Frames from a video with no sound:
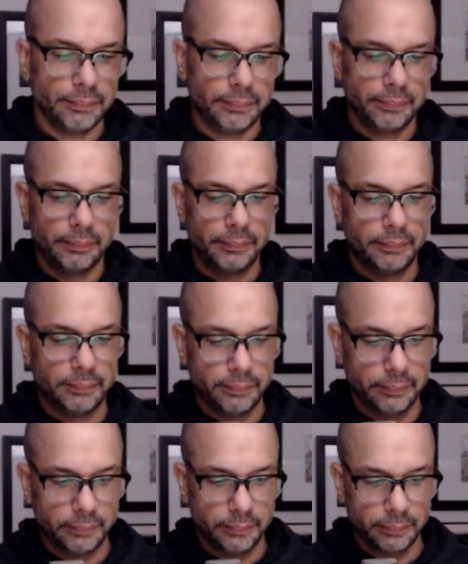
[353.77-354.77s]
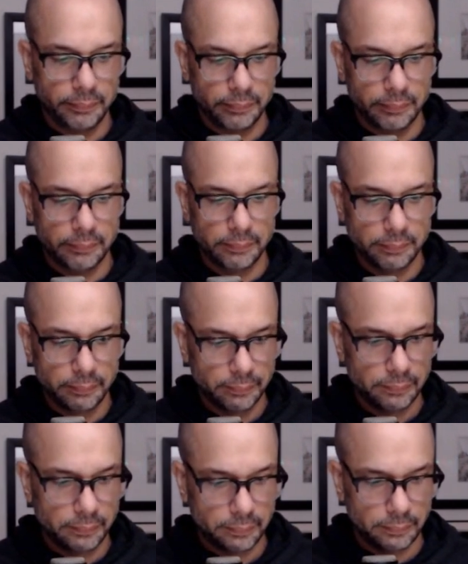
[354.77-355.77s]

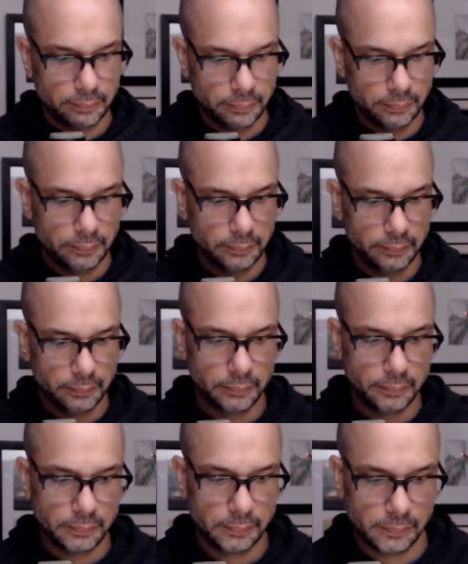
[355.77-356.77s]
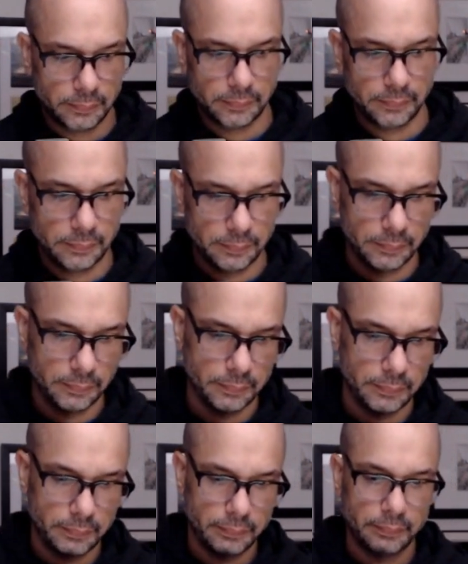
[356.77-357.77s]

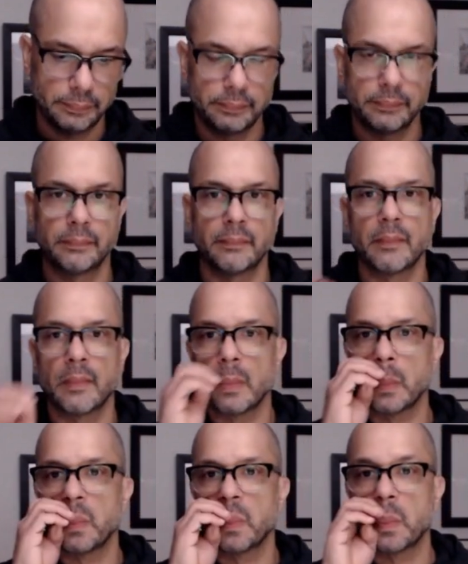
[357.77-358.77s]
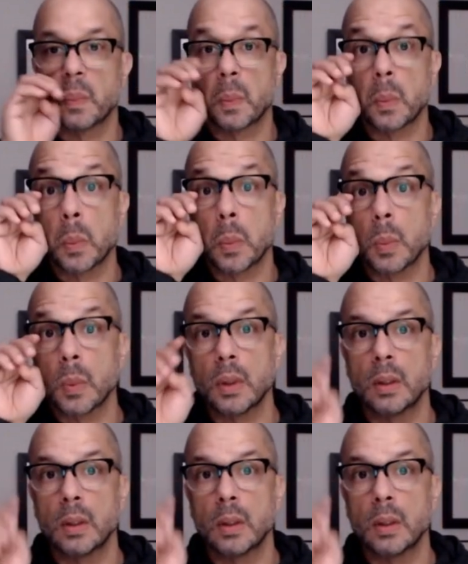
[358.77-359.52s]
[no speech]